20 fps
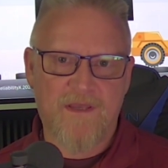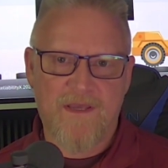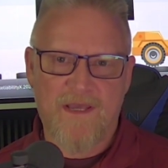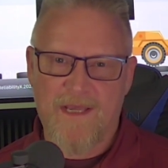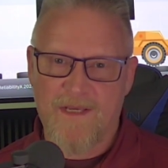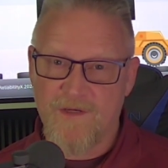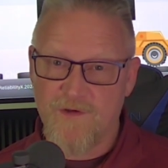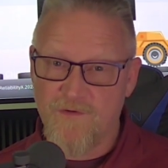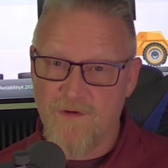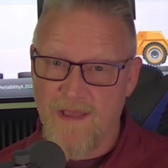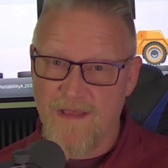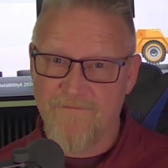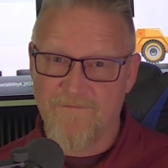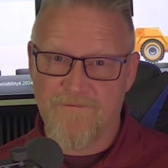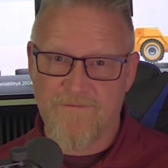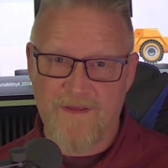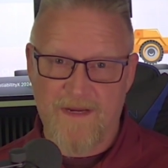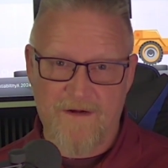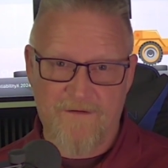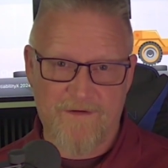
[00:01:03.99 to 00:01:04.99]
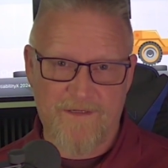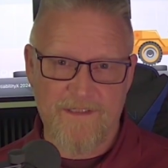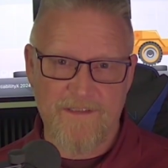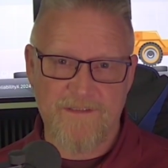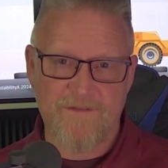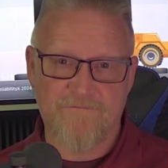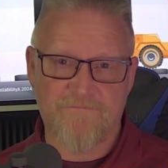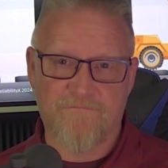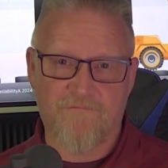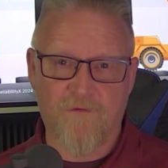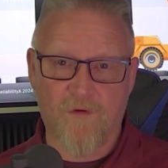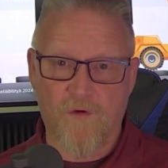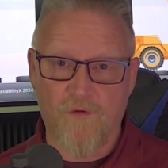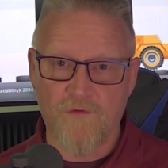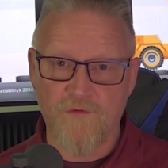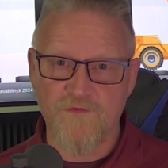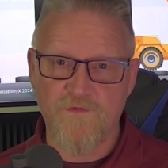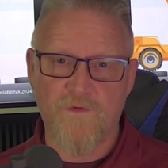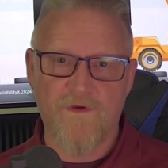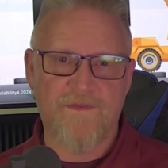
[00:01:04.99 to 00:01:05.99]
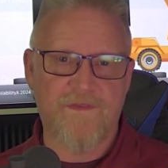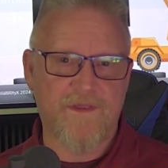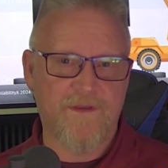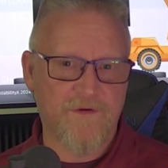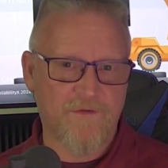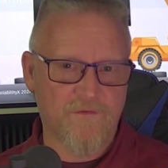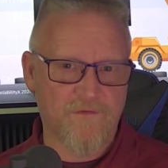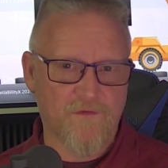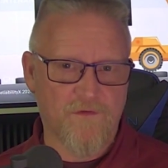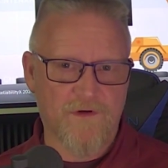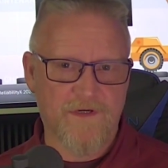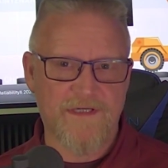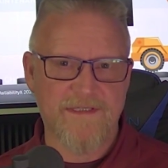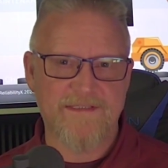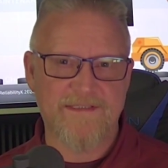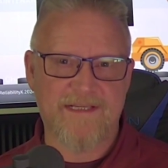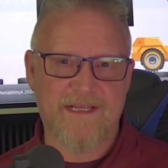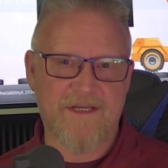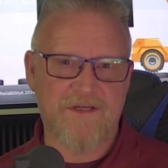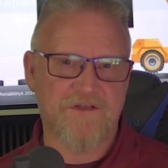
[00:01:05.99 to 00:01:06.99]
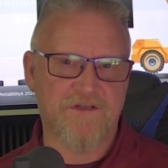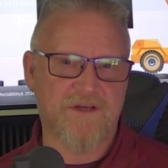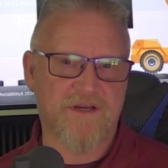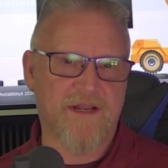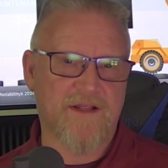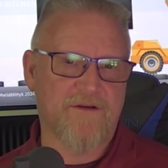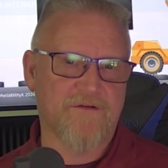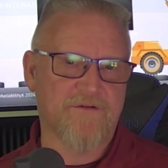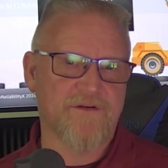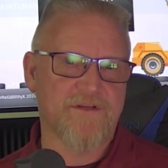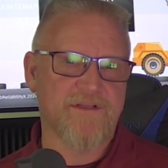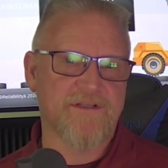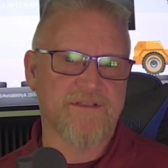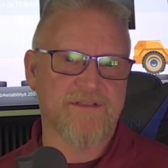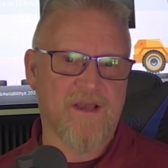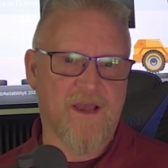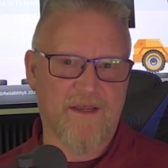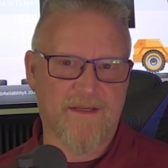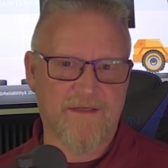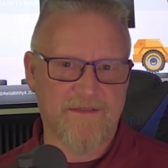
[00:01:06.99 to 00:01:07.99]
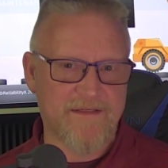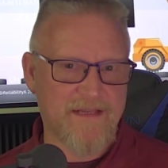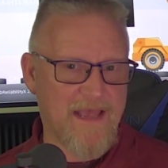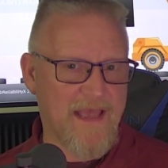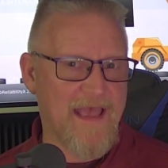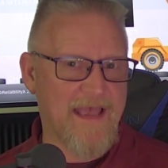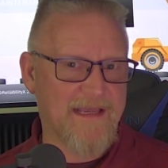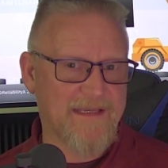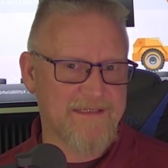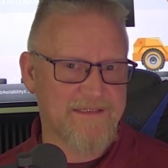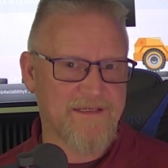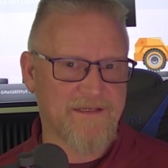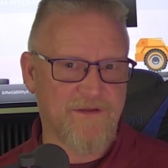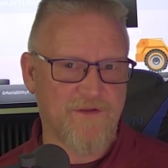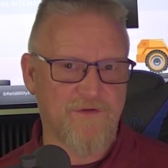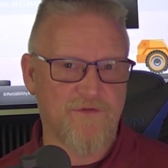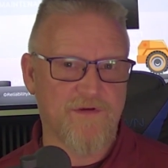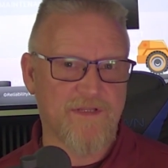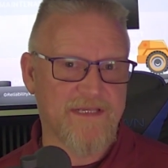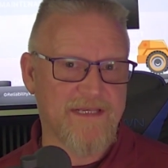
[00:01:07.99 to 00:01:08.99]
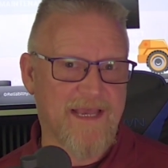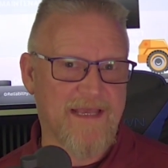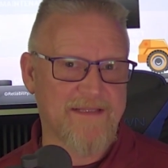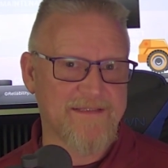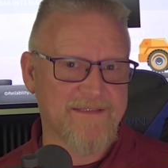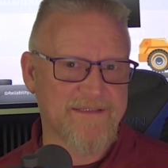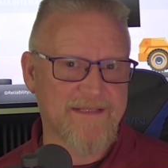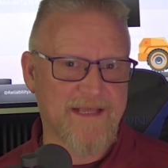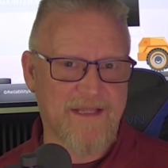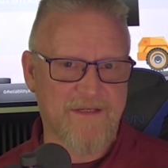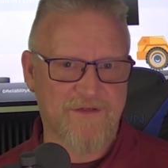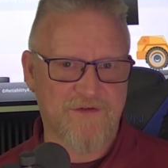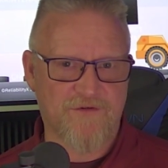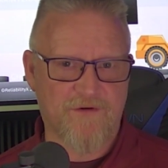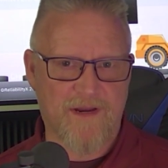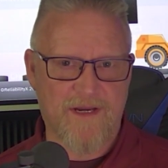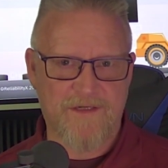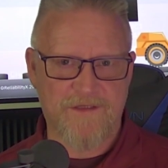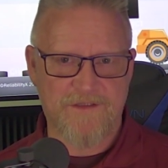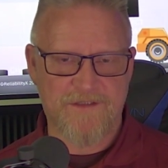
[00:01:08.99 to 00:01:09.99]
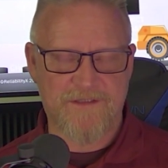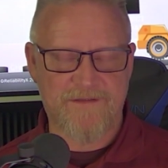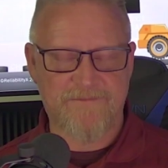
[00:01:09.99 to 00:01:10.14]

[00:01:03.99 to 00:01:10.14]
And you have various roles within your organization that are designed to execute against that strategy.